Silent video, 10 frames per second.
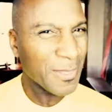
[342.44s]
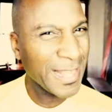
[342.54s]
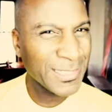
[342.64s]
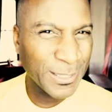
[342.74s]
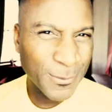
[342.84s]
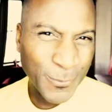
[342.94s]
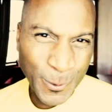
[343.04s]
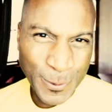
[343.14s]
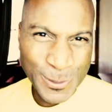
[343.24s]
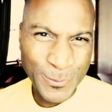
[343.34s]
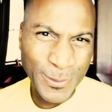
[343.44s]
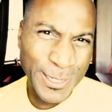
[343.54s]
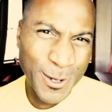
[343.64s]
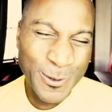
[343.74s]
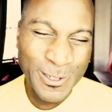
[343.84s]
That's it for this
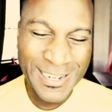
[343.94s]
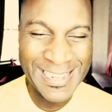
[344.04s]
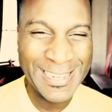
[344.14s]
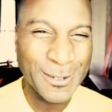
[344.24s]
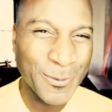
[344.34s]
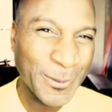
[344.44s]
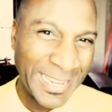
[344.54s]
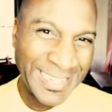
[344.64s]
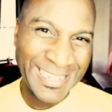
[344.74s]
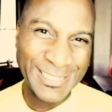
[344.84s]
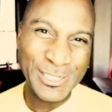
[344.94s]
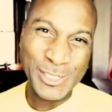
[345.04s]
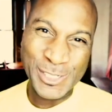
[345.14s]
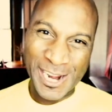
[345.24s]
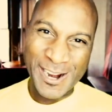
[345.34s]
video. Like it if you like it,
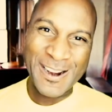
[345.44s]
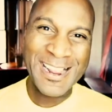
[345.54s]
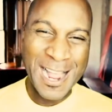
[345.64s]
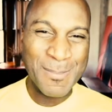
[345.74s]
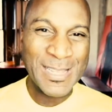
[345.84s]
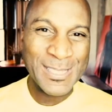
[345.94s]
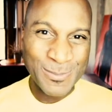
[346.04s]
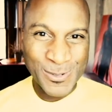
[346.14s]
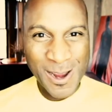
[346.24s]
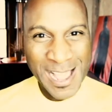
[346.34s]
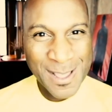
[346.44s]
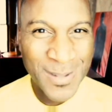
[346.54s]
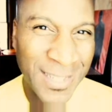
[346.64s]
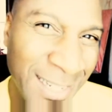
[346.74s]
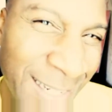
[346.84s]
share, comment, subscribe.